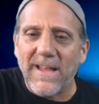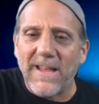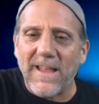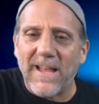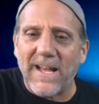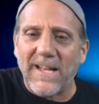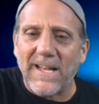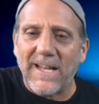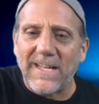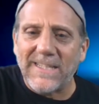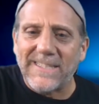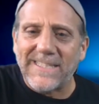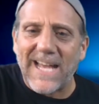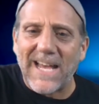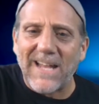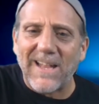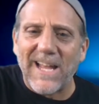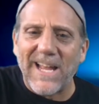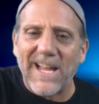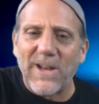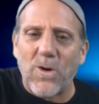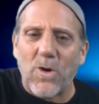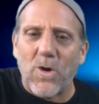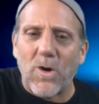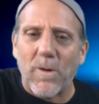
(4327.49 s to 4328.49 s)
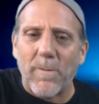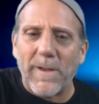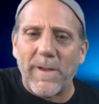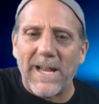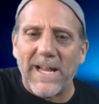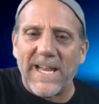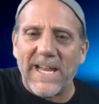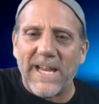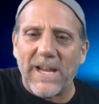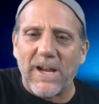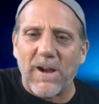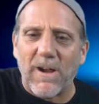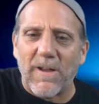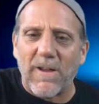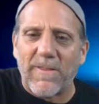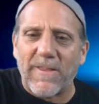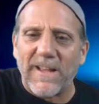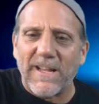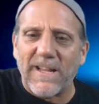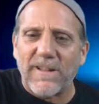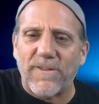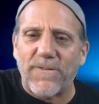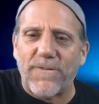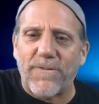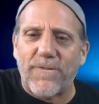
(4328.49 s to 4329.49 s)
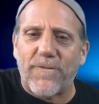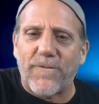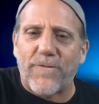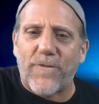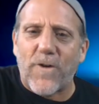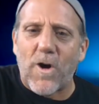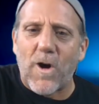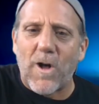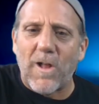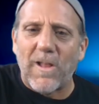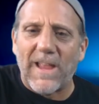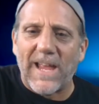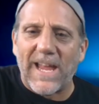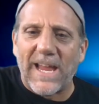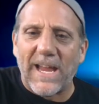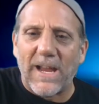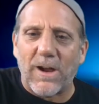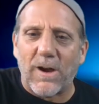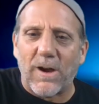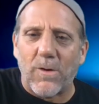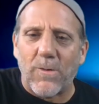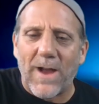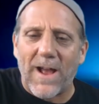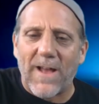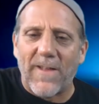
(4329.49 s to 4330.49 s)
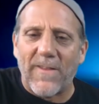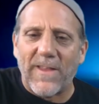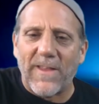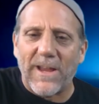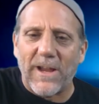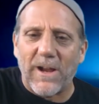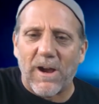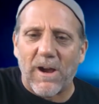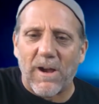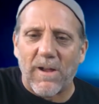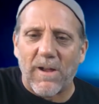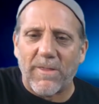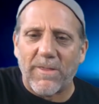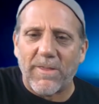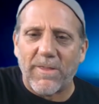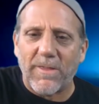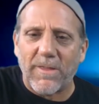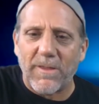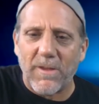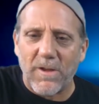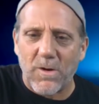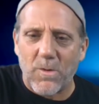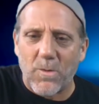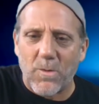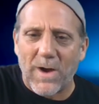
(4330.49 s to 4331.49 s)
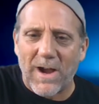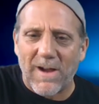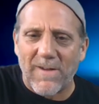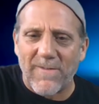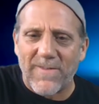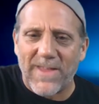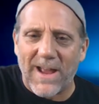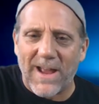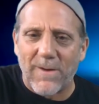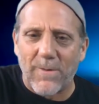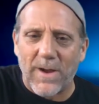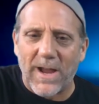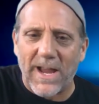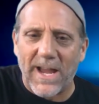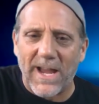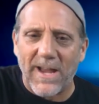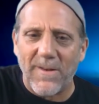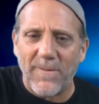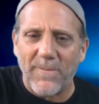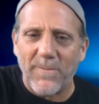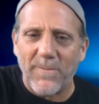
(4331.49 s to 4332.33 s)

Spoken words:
a satellite orbiting the Earth is falling around the Earth. You're aware of that, right?